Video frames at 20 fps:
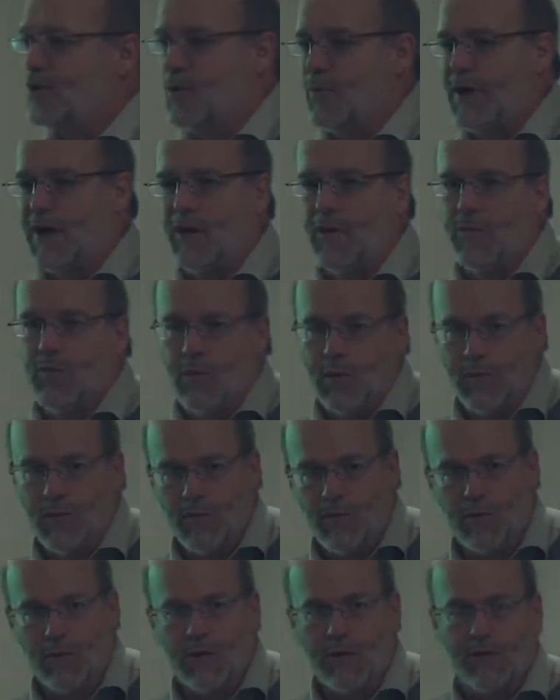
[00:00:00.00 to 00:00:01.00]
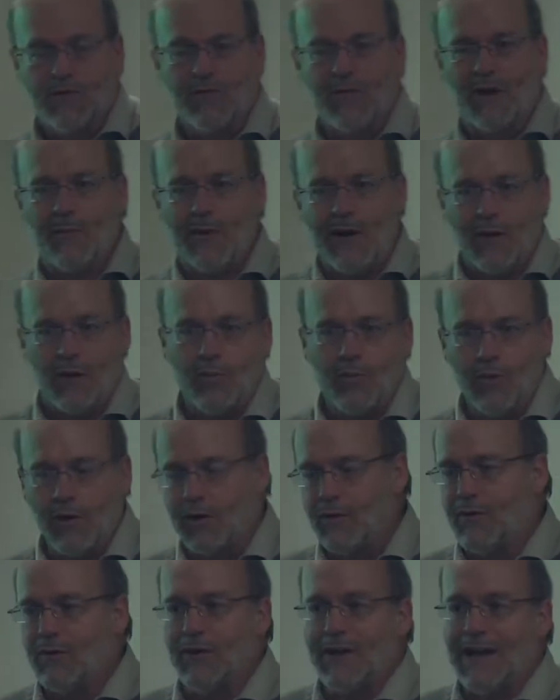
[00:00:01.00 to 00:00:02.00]
do a PowerPoint with words. My
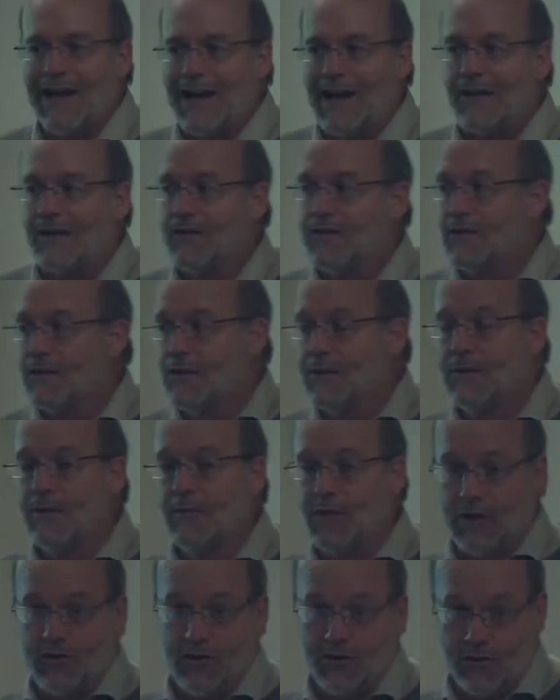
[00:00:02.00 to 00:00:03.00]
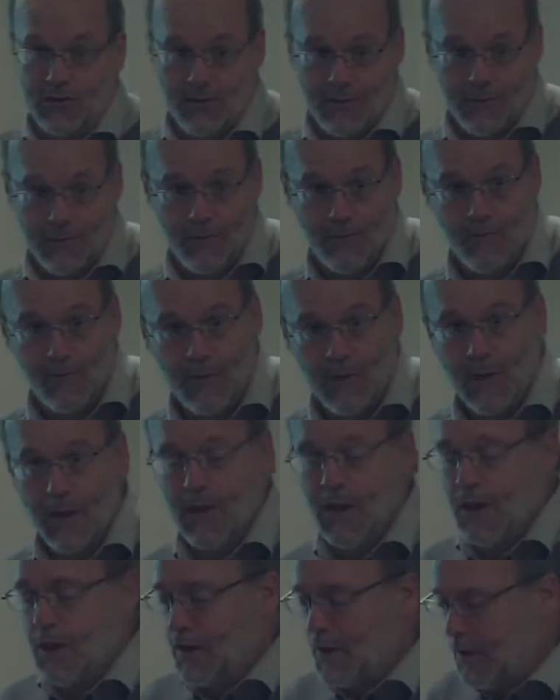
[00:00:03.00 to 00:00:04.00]
PowerPoint only has pictures.
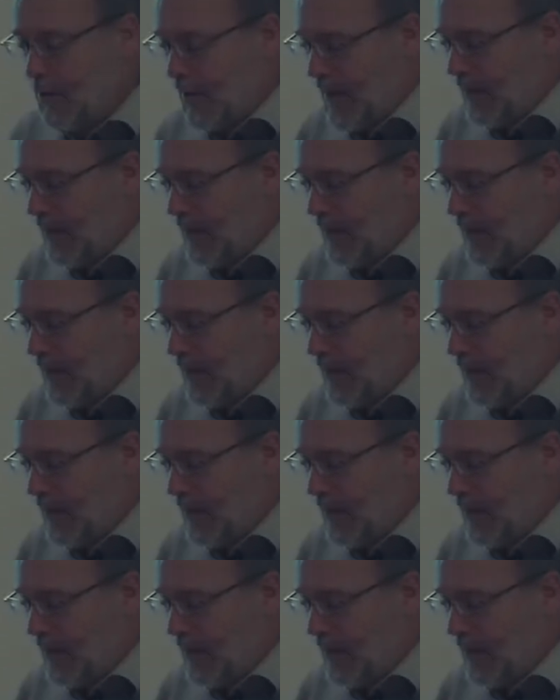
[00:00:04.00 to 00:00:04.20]
You